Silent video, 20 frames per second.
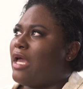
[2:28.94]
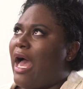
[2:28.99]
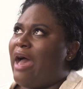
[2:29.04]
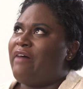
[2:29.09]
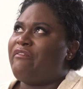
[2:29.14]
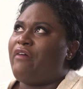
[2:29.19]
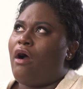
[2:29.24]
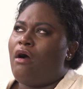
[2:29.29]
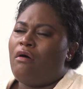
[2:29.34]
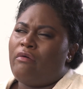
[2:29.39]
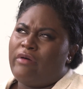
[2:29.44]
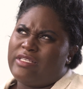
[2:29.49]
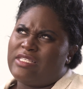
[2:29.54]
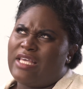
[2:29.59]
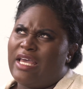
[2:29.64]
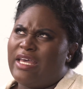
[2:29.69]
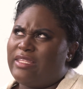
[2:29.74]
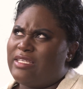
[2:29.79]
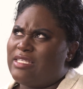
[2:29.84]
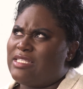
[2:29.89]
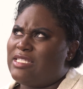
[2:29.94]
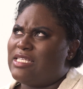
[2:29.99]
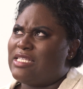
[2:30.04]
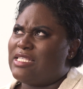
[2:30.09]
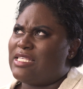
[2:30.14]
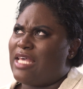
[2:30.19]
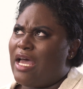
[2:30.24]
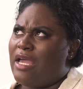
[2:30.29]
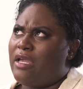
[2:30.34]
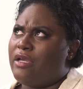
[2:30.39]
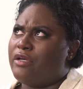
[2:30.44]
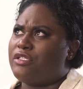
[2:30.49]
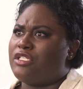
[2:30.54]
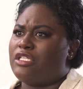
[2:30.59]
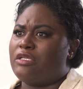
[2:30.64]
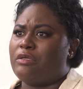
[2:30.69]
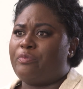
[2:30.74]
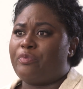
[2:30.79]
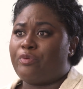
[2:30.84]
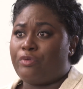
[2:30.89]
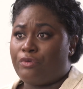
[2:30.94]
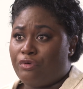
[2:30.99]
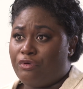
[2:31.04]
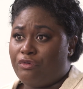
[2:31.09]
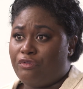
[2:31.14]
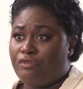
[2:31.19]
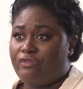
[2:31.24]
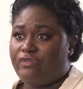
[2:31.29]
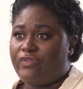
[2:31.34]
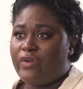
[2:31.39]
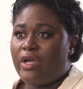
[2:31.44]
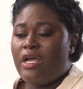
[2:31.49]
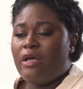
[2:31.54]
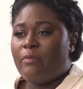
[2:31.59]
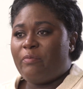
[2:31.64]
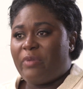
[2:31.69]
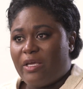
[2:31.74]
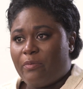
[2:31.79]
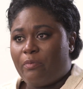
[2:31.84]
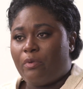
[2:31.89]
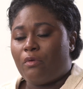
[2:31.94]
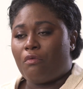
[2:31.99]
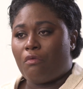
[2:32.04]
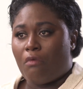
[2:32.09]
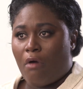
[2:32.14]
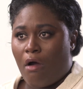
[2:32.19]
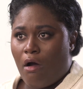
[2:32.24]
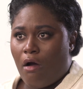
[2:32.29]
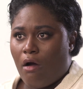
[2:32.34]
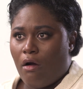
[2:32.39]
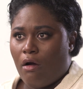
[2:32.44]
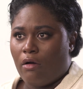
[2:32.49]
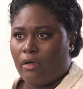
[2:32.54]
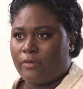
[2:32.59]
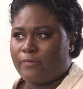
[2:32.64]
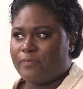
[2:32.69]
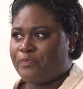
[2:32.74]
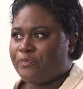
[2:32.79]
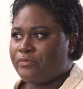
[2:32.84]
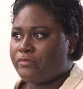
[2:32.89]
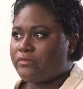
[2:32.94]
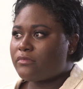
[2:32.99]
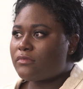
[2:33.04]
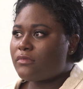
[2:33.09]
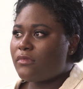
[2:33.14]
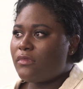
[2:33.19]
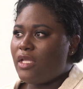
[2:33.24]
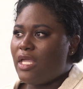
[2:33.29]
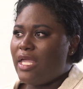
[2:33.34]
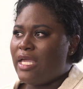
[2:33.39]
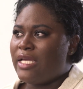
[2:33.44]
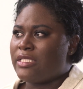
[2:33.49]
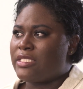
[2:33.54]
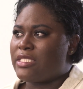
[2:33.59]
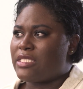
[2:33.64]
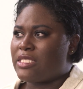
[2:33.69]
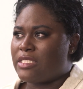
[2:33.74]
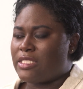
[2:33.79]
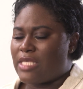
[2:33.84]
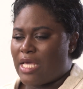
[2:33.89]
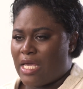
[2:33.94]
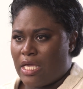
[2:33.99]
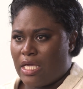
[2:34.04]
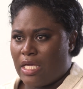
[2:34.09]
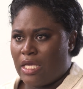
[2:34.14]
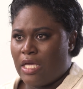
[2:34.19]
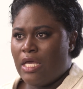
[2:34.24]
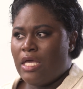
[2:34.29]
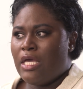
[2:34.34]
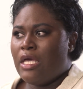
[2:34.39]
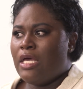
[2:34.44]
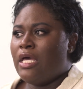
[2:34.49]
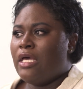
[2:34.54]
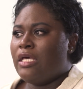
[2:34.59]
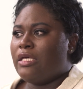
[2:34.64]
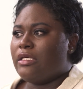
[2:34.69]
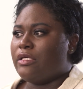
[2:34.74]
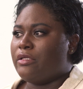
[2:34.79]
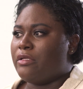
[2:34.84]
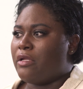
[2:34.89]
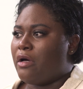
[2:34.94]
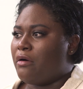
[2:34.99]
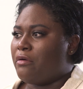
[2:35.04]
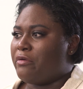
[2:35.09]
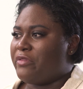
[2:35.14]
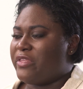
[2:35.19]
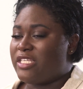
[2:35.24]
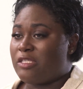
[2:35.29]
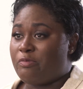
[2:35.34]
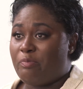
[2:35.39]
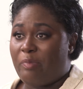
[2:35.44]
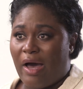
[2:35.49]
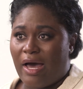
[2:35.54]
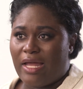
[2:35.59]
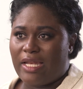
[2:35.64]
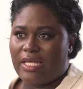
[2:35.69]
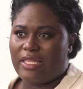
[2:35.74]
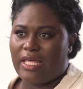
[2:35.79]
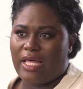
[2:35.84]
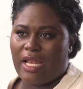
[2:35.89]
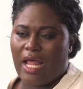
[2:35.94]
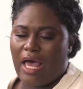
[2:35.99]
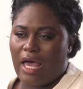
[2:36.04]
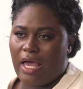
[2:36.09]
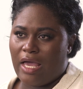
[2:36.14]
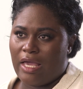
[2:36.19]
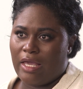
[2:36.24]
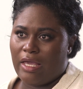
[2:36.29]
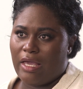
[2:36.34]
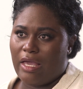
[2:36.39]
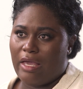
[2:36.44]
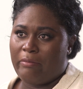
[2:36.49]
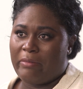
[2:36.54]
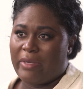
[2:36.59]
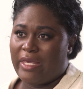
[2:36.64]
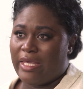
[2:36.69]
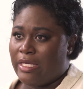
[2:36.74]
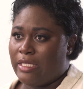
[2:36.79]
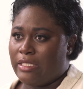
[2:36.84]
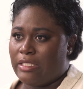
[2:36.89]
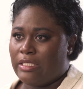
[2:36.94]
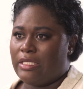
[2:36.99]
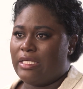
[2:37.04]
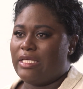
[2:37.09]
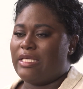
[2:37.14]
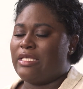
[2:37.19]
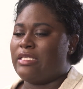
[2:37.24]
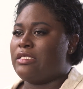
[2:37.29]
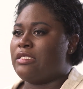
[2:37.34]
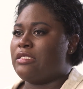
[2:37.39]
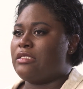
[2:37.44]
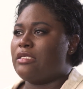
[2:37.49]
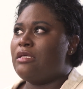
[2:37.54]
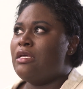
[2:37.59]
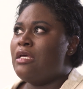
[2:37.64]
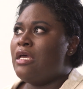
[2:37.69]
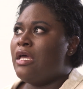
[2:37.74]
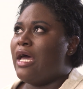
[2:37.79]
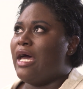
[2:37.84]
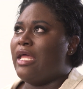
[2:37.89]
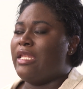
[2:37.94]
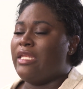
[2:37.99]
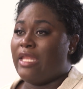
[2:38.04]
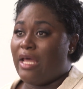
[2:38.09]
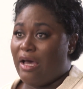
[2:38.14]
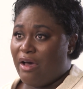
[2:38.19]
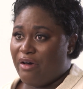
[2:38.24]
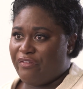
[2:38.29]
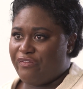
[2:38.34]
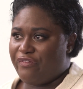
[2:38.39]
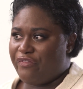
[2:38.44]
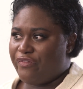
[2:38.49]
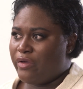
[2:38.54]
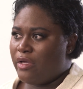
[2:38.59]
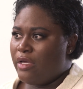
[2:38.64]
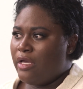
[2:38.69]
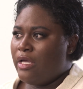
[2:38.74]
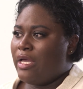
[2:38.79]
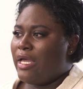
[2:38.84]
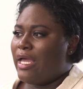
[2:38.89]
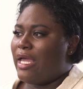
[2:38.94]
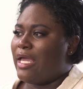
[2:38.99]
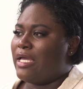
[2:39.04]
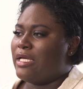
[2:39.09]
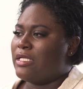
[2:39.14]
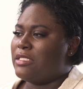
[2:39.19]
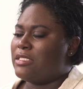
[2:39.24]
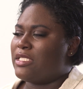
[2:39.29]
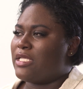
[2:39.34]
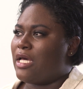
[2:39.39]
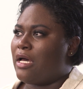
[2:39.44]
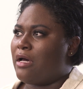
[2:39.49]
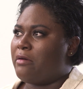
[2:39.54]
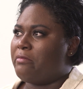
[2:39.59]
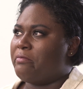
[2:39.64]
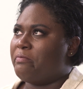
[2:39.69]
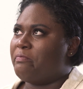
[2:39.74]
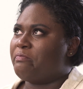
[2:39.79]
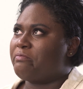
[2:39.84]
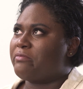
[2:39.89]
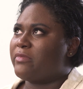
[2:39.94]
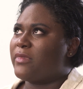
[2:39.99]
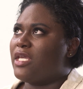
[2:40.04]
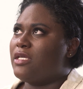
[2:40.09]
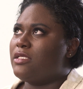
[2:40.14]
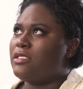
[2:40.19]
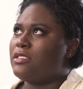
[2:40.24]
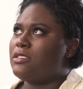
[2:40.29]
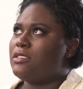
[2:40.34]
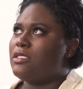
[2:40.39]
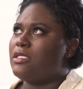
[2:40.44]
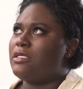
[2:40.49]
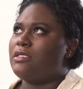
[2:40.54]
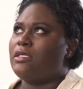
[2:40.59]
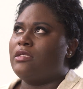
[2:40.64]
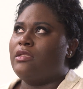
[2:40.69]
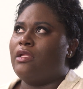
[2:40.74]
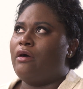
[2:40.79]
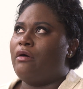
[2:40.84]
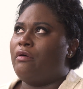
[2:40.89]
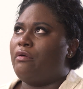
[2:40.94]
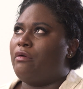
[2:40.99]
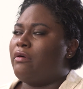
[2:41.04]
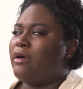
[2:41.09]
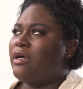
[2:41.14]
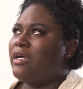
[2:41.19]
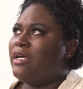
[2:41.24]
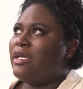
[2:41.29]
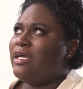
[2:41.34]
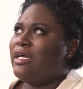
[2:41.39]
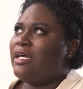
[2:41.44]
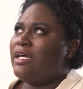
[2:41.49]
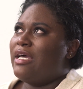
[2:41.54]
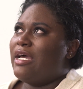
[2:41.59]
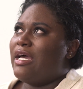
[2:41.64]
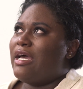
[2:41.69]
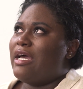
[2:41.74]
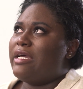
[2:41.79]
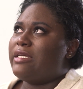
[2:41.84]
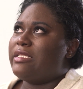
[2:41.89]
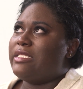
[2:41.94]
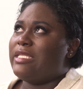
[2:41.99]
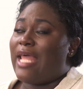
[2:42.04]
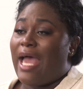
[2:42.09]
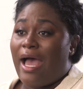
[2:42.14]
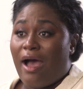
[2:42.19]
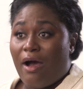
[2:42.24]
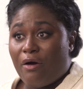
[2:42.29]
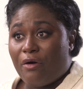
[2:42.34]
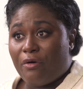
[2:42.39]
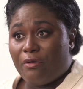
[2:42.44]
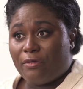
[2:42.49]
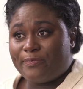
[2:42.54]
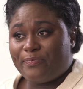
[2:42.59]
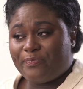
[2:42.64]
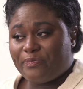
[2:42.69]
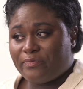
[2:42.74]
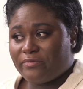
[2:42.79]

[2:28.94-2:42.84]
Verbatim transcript: I've always had this desire to prove people wrong and to say, you know, this body that I am in is enough. And, um, you know, now